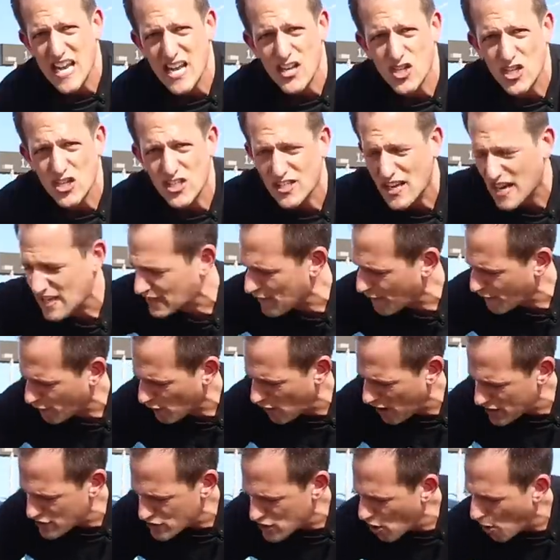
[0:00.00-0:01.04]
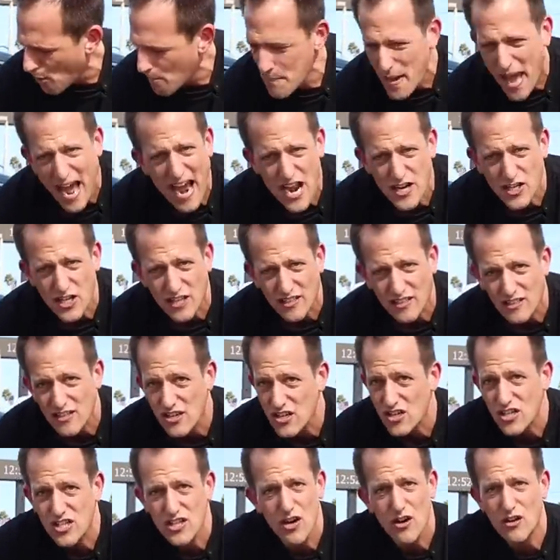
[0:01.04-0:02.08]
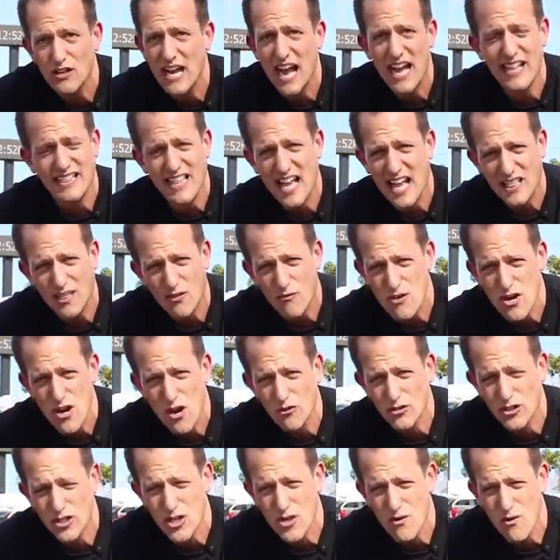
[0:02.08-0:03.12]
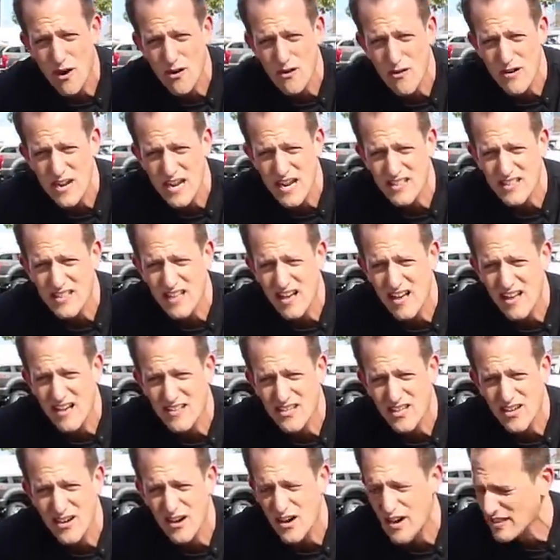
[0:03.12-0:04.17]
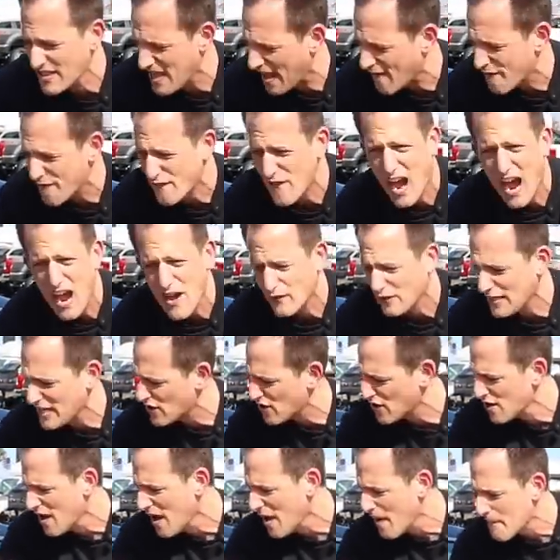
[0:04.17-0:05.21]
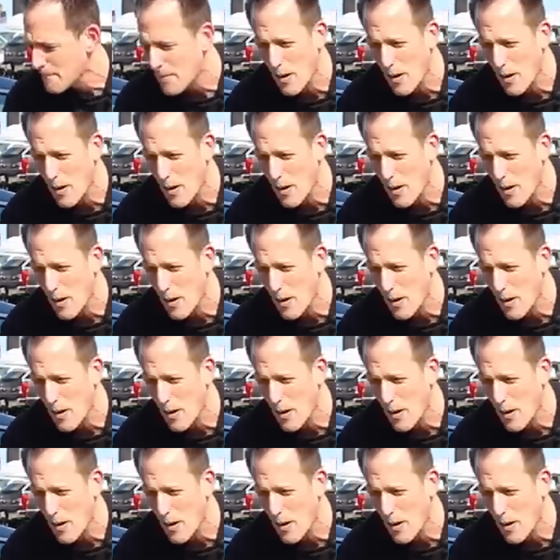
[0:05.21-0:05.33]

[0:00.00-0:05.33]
see, just like the front, no badging. You still got that 302 underneath the hood, that 5-liter,